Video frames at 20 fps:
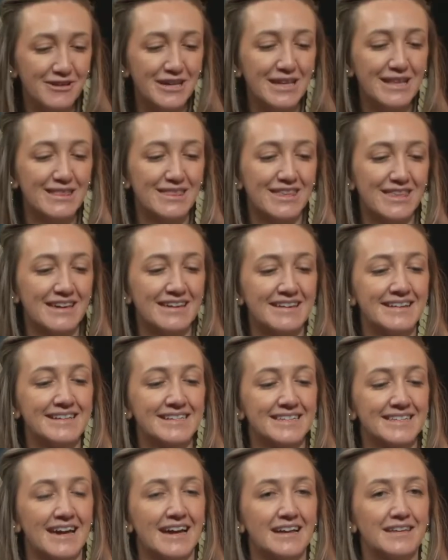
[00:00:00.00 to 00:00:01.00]
read
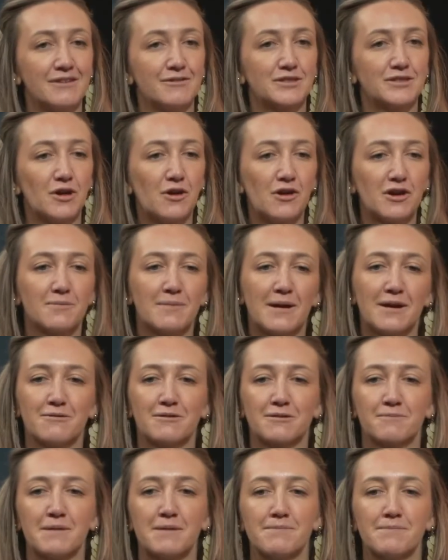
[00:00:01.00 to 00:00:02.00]
things and you talk about
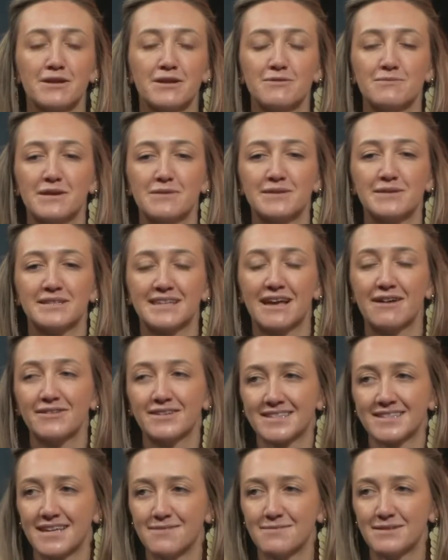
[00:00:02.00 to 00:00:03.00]
with people who maybe sound the
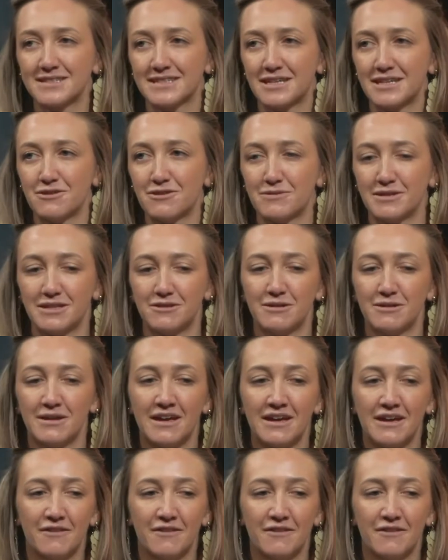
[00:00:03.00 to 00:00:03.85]
same as you, and you